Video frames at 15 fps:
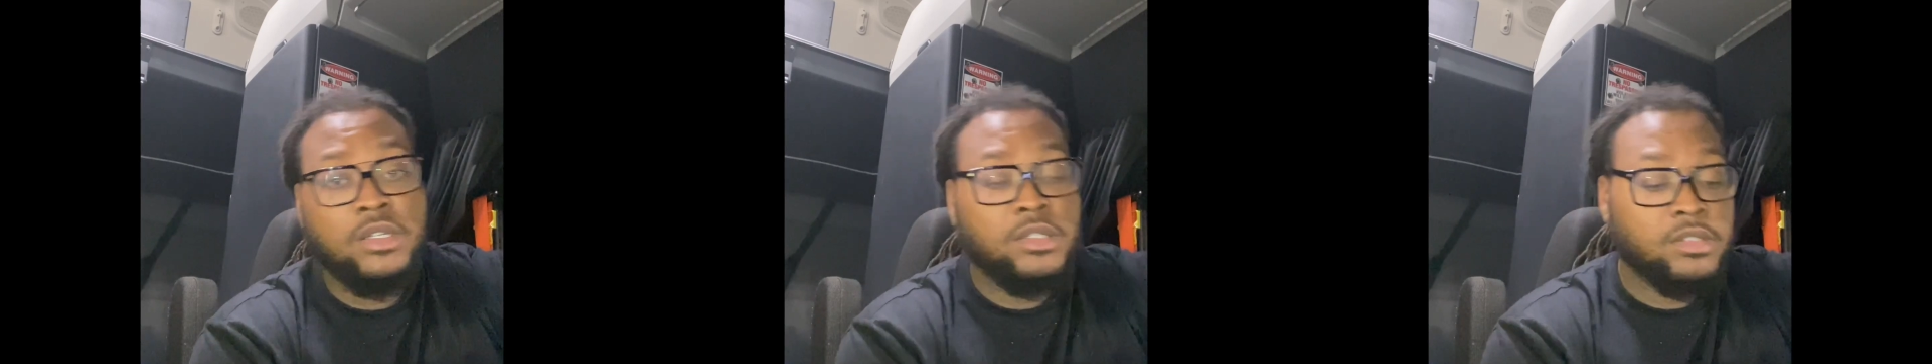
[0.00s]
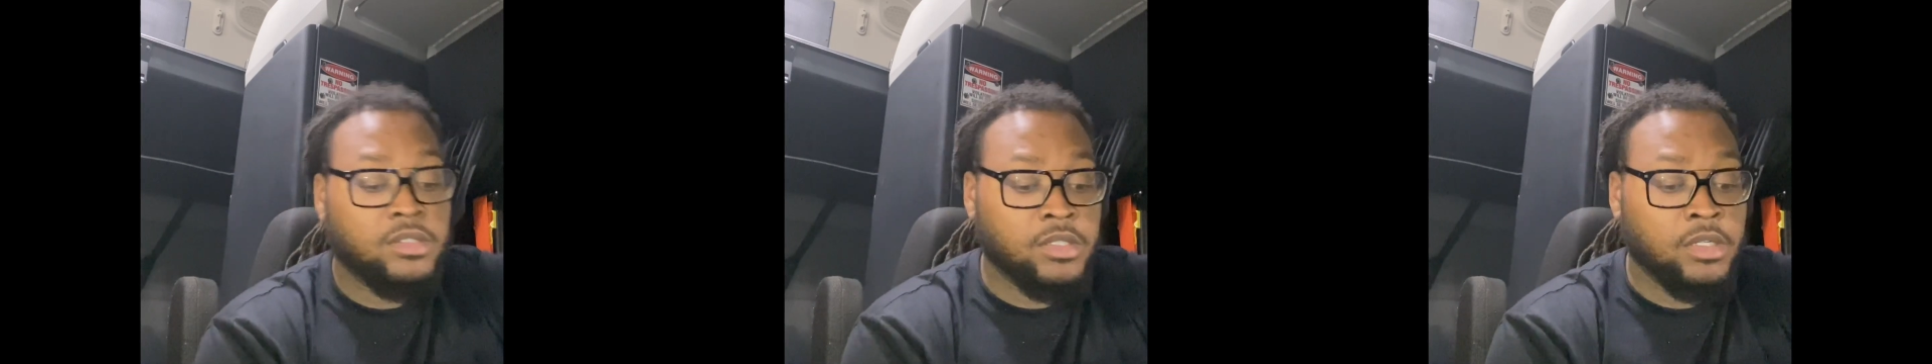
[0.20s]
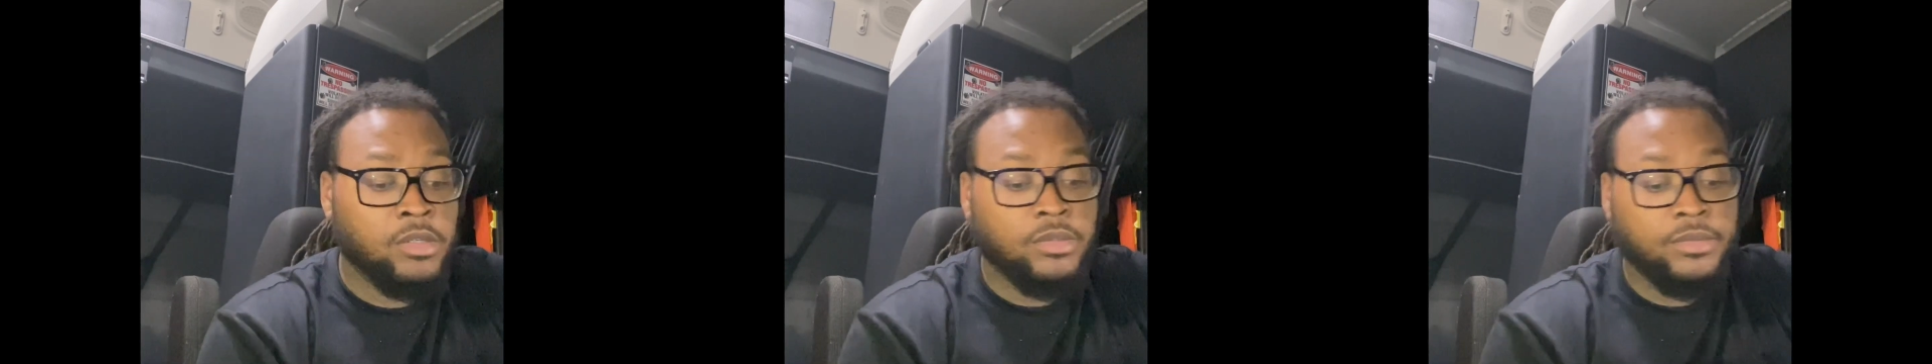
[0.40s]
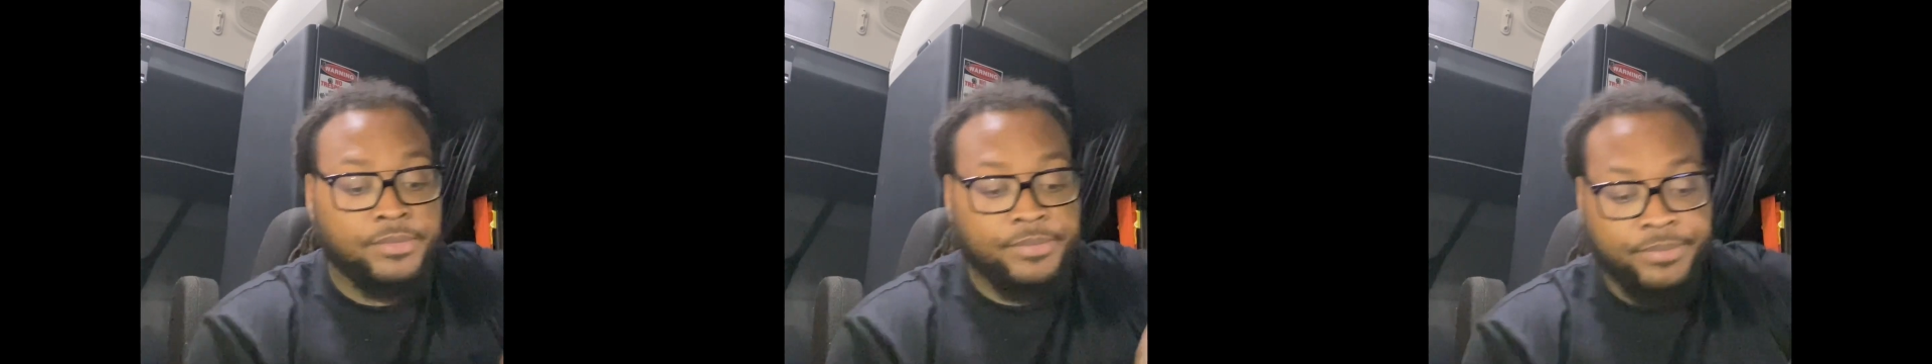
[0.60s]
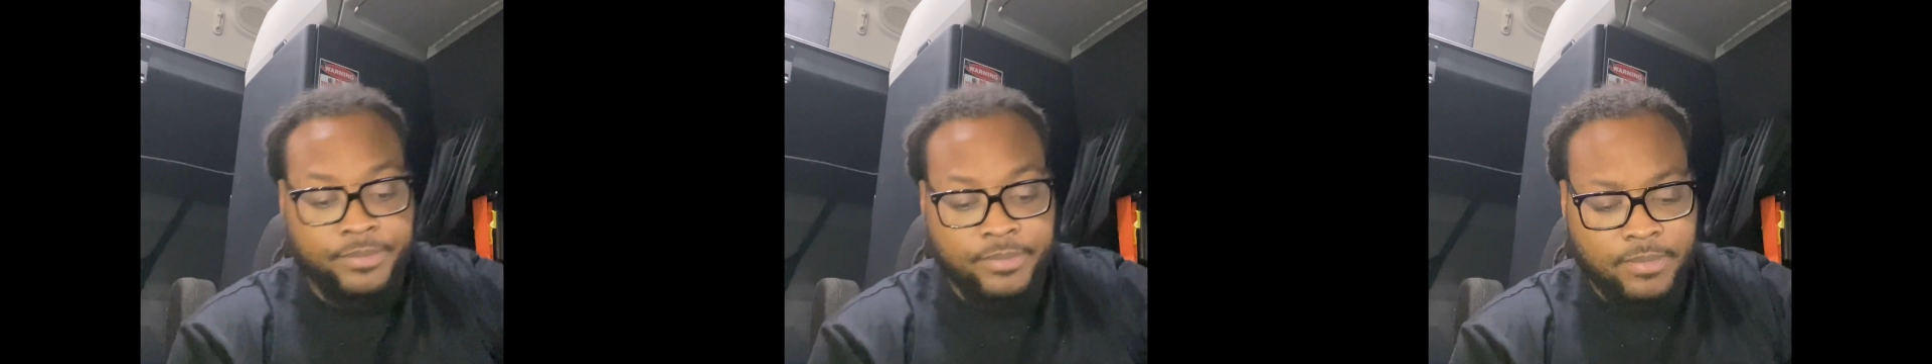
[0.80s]
So,
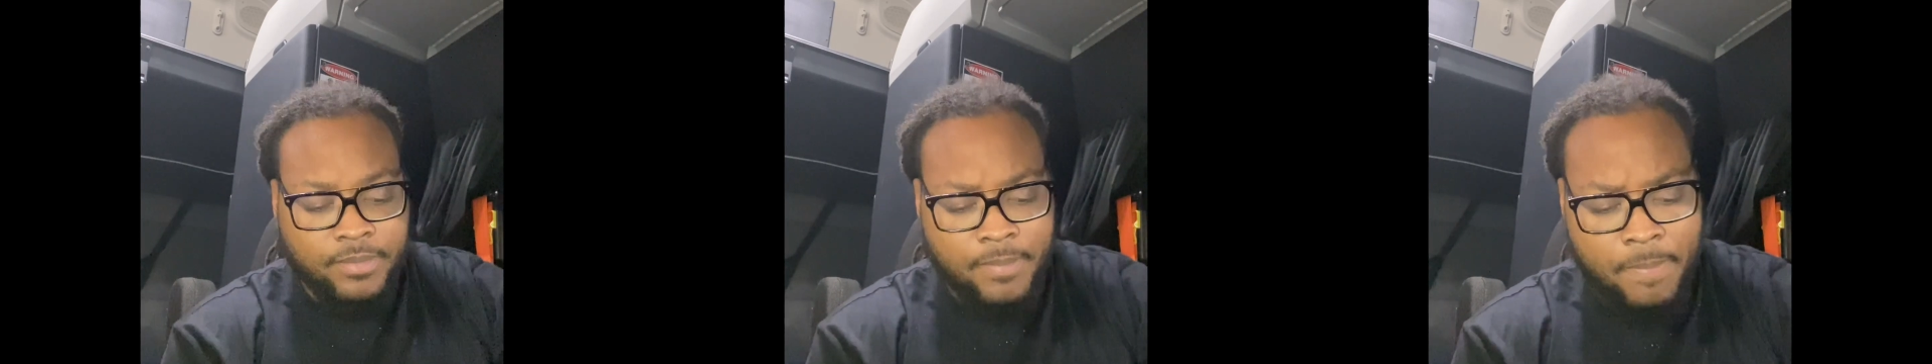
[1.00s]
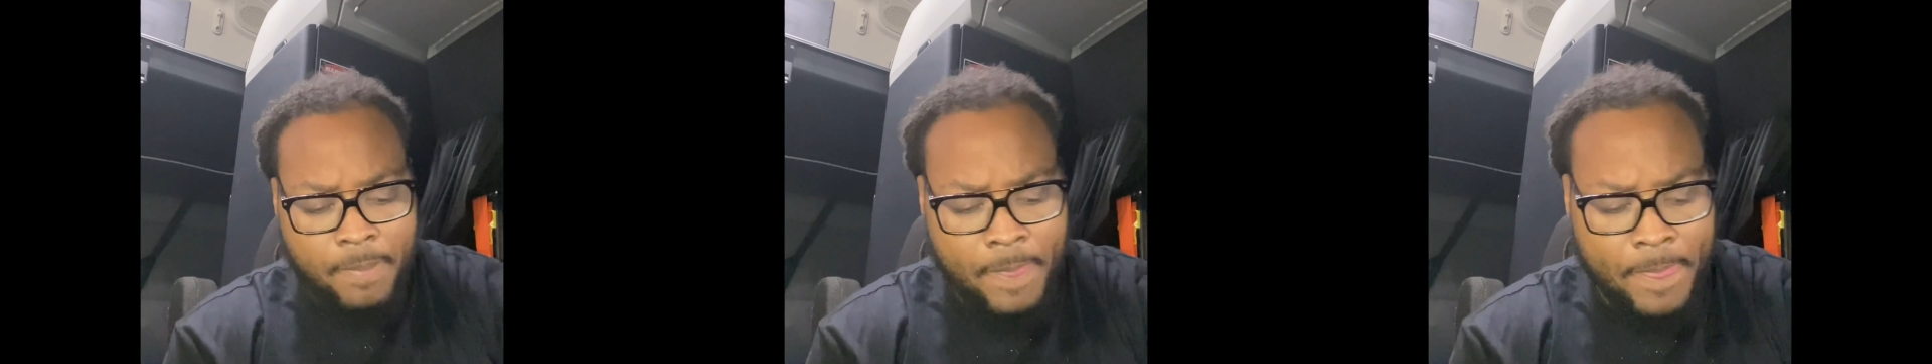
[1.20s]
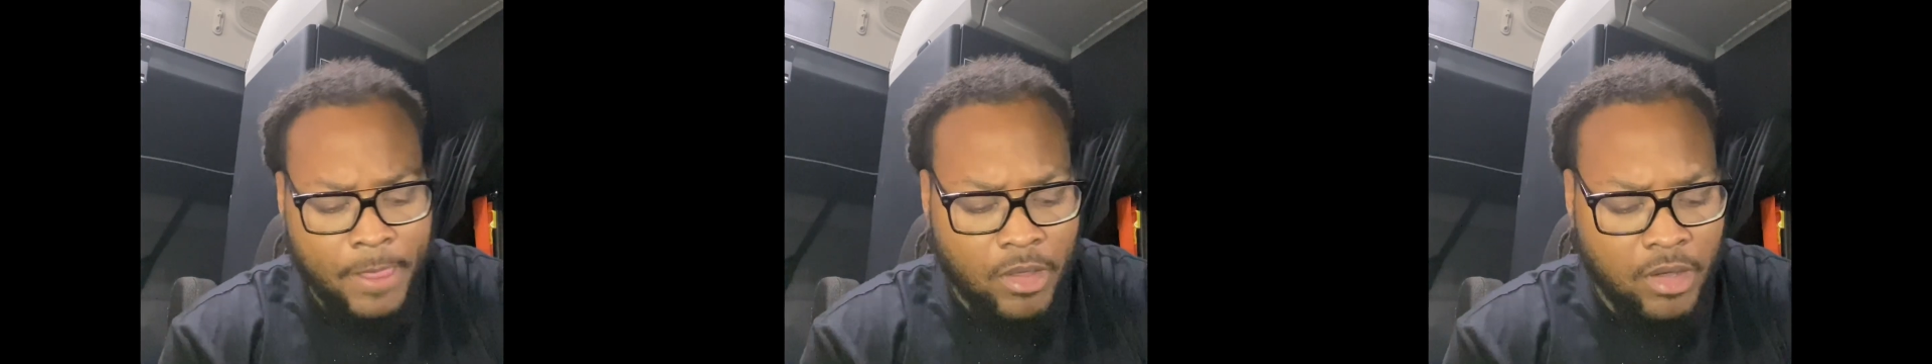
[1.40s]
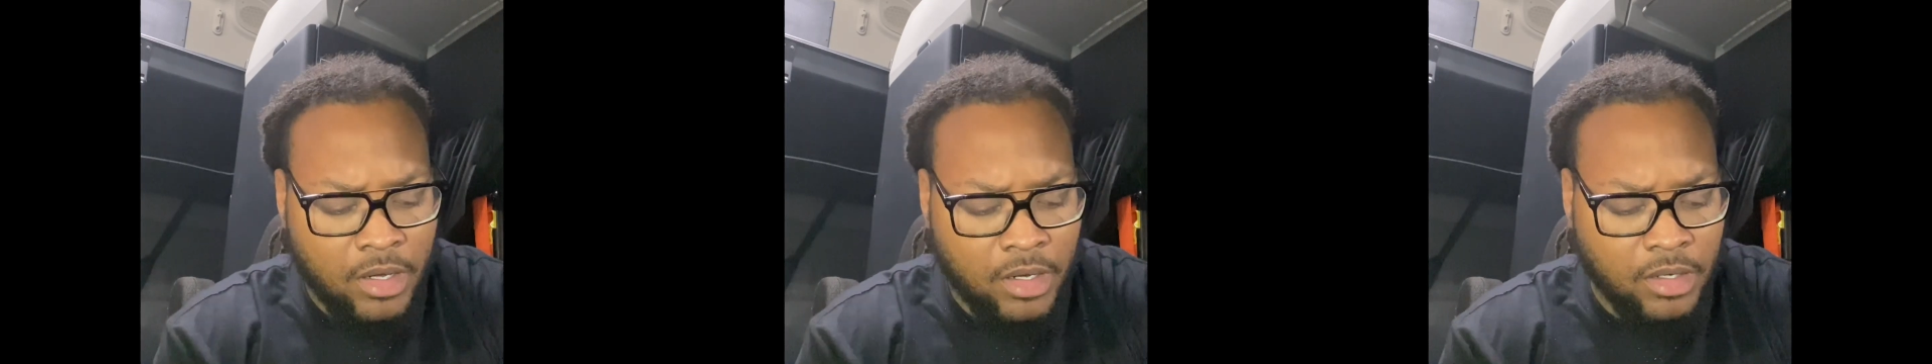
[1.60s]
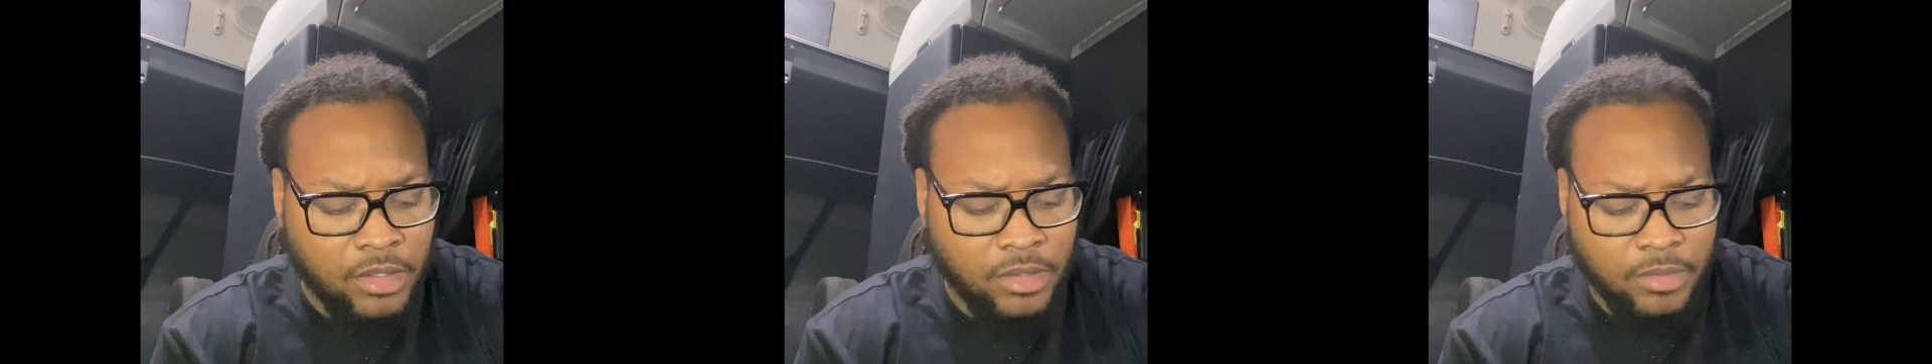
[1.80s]

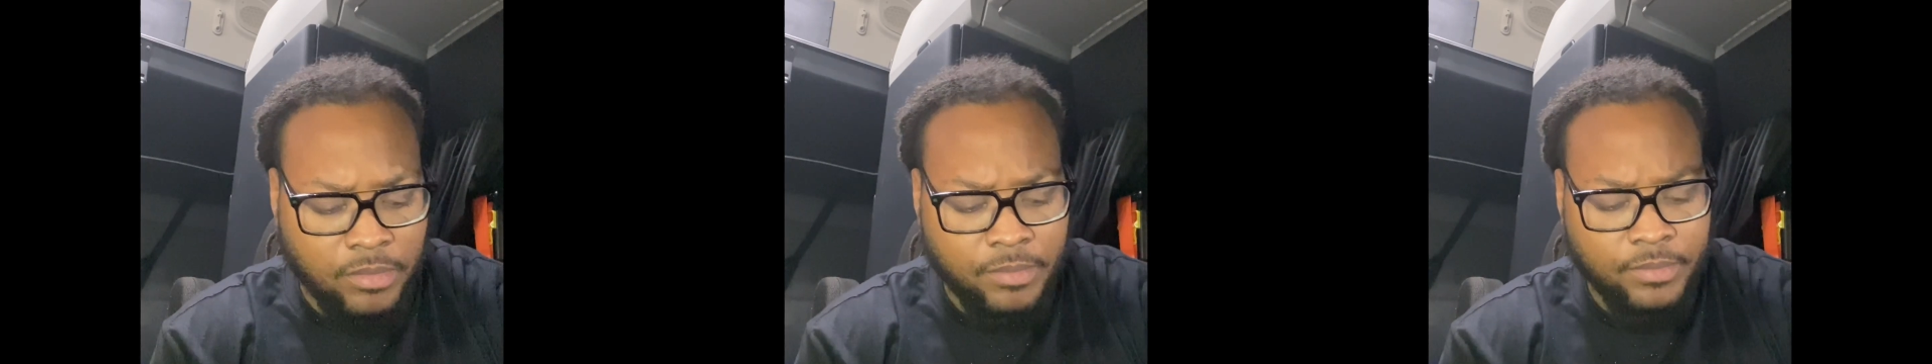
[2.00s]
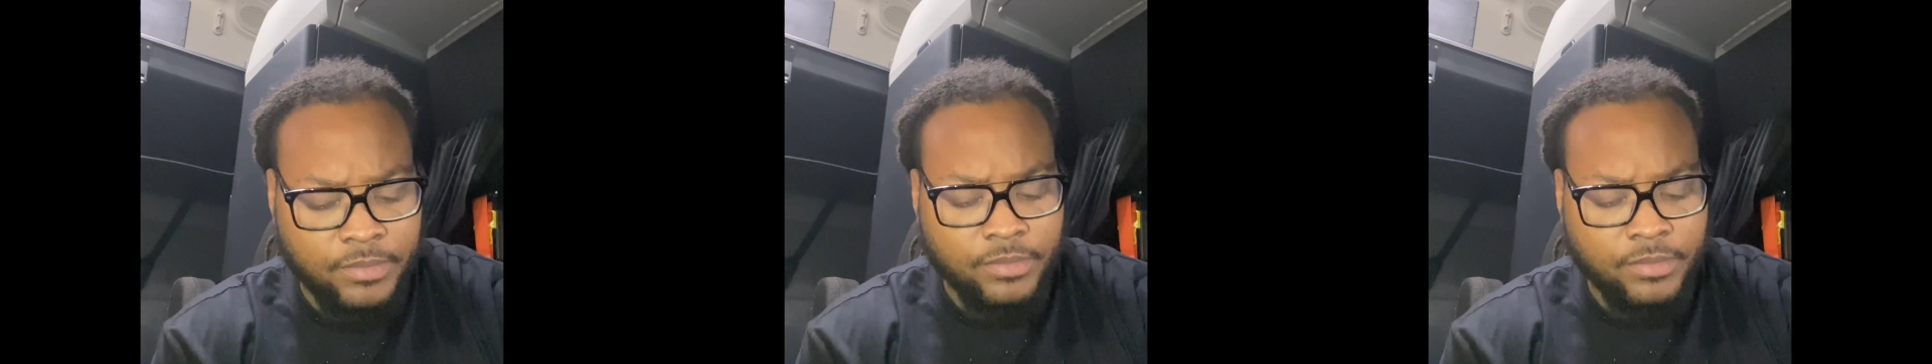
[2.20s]
um,